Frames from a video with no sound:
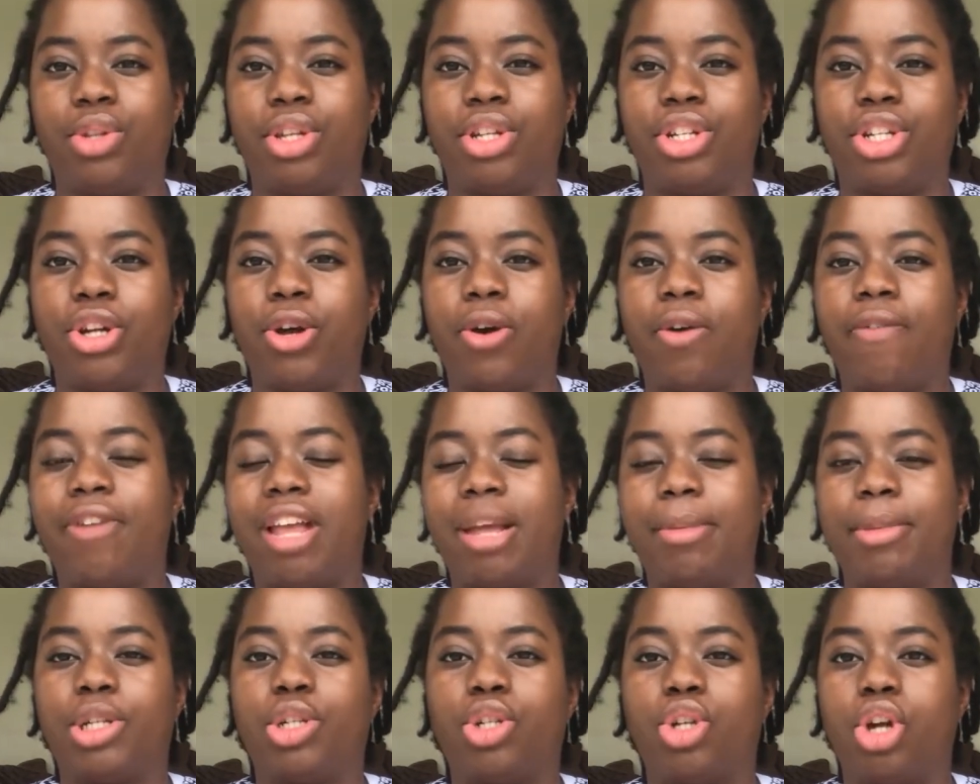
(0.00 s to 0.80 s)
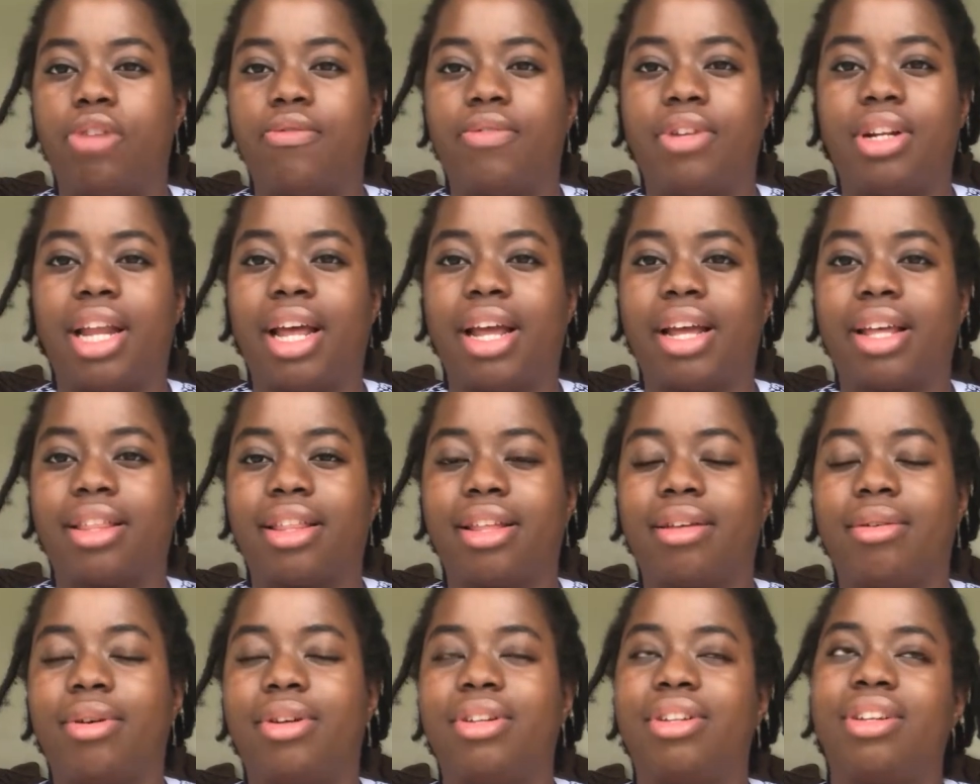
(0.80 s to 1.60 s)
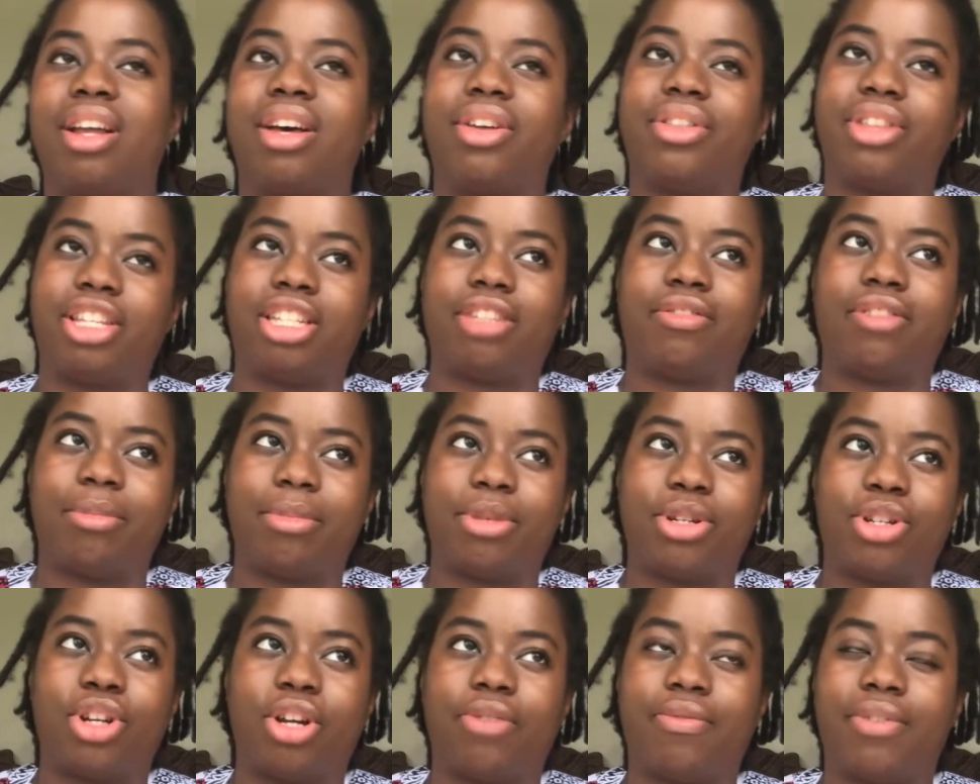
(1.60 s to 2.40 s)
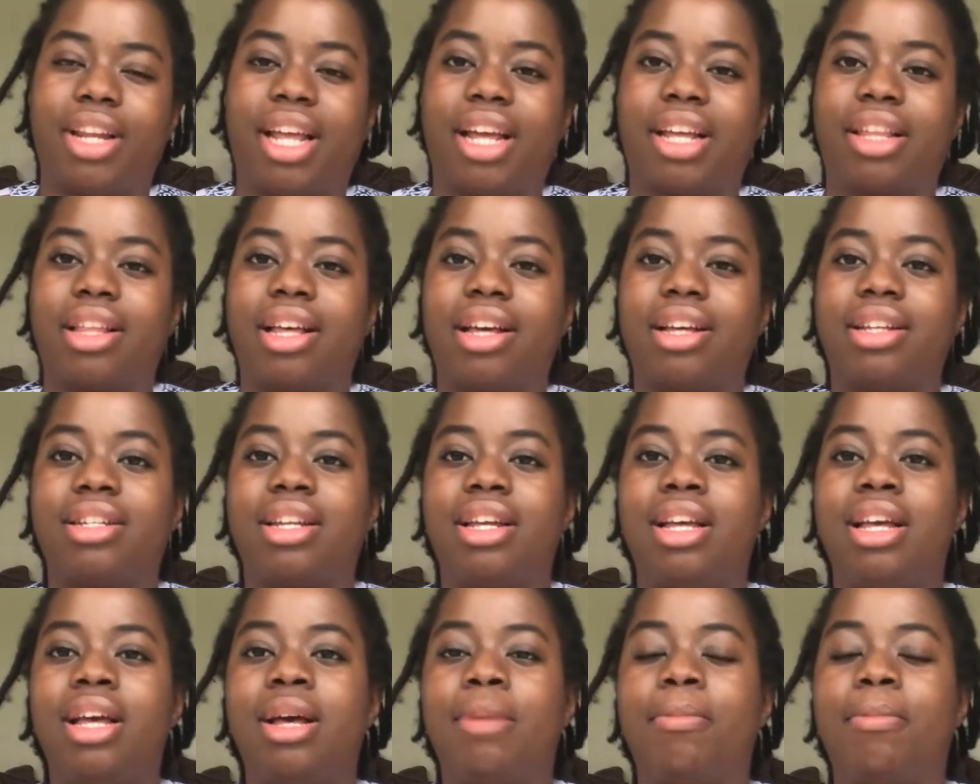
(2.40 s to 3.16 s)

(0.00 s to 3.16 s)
There's no famous novel like, well, now there's a famous novel like that.